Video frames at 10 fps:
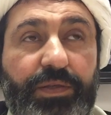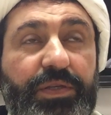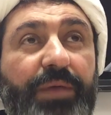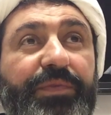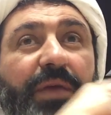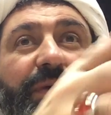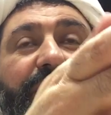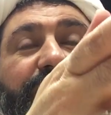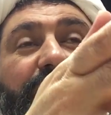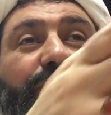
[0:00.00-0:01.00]
Sometimes
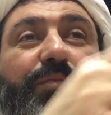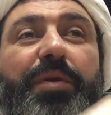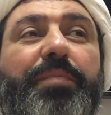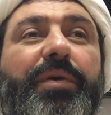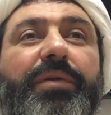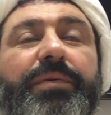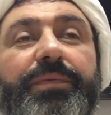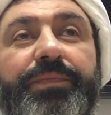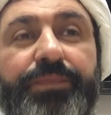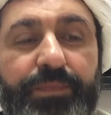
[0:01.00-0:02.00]
I say to people
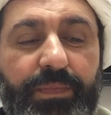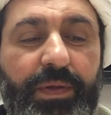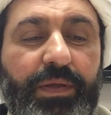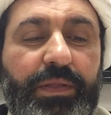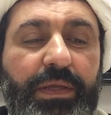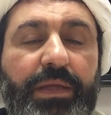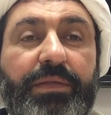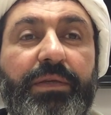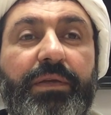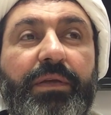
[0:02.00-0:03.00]

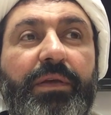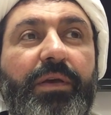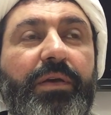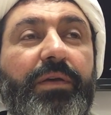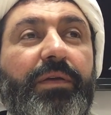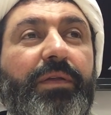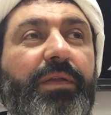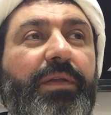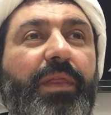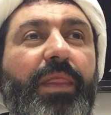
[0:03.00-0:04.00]
that
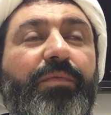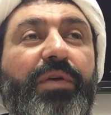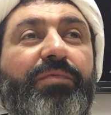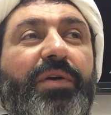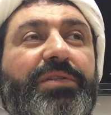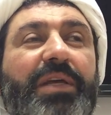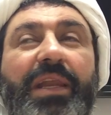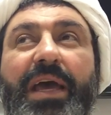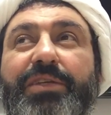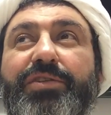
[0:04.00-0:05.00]
when was the
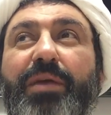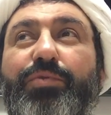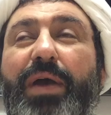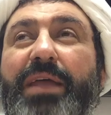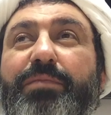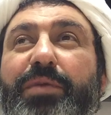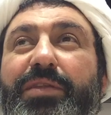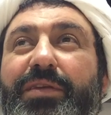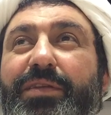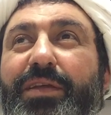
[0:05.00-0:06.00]
last time you
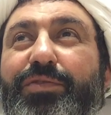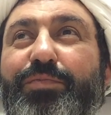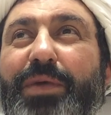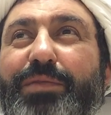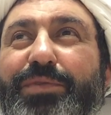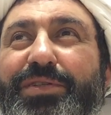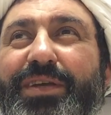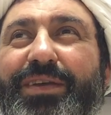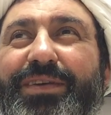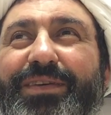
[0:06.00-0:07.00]
admitted that you made
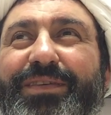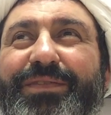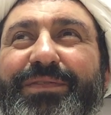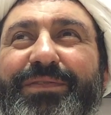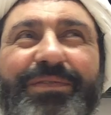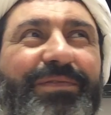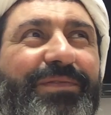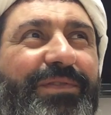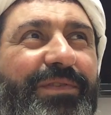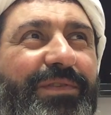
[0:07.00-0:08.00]
mistake?
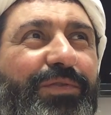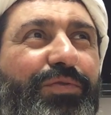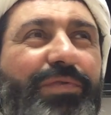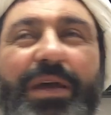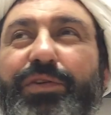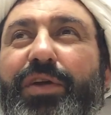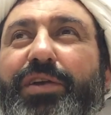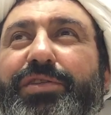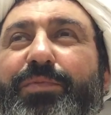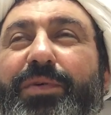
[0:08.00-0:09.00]
You
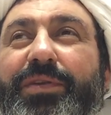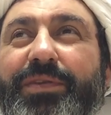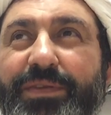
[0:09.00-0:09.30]
wrong someone.